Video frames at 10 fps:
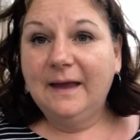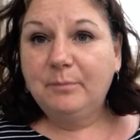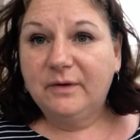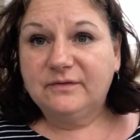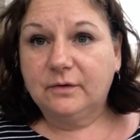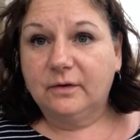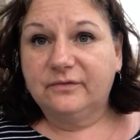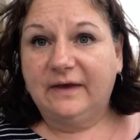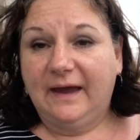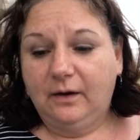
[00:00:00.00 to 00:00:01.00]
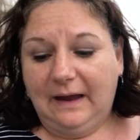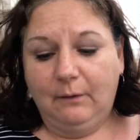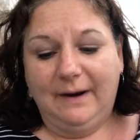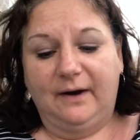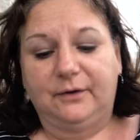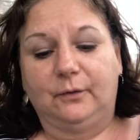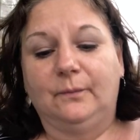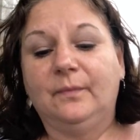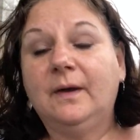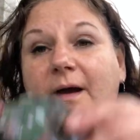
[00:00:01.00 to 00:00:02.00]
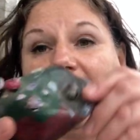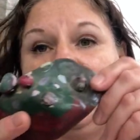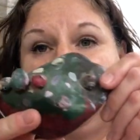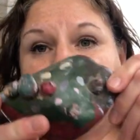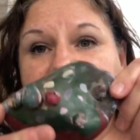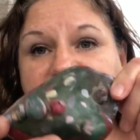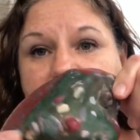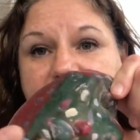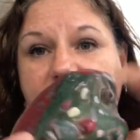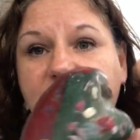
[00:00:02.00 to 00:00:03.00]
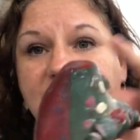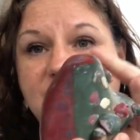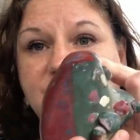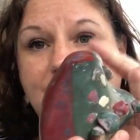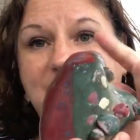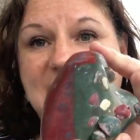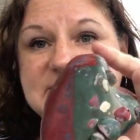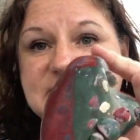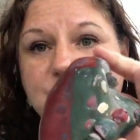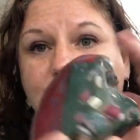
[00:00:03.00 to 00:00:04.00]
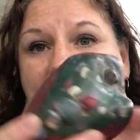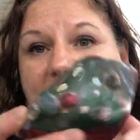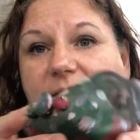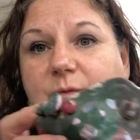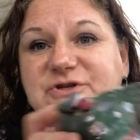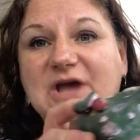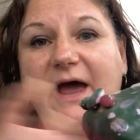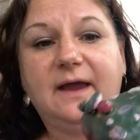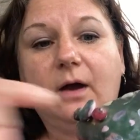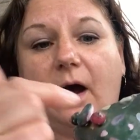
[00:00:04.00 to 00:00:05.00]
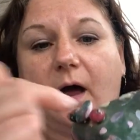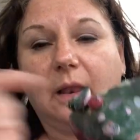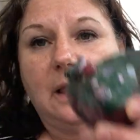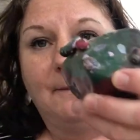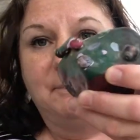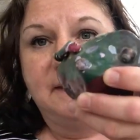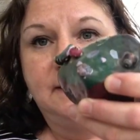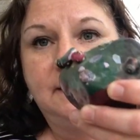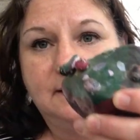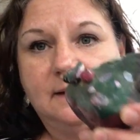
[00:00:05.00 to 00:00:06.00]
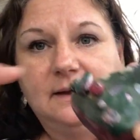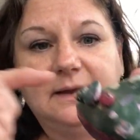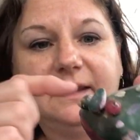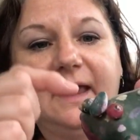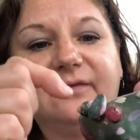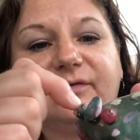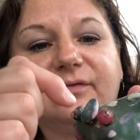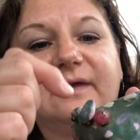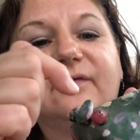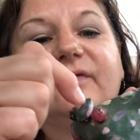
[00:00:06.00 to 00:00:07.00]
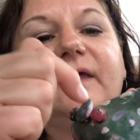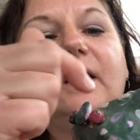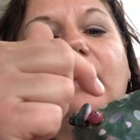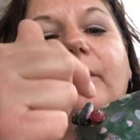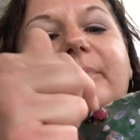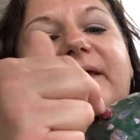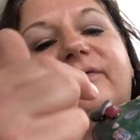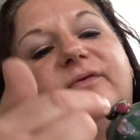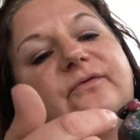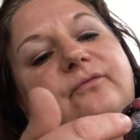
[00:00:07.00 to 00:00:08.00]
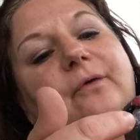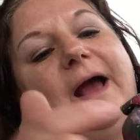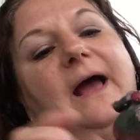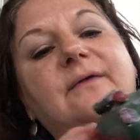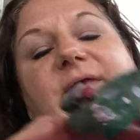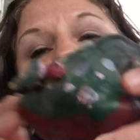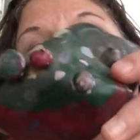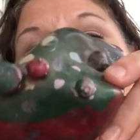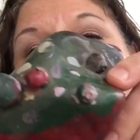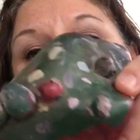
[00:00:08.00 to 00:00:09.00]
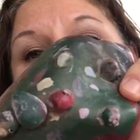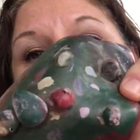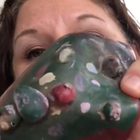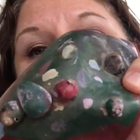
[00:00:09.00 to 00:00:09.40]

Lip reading: boys and girls, how are you? I have something that is a painted rock, which I call Lumpy. He has these little pieces of rock that's glued on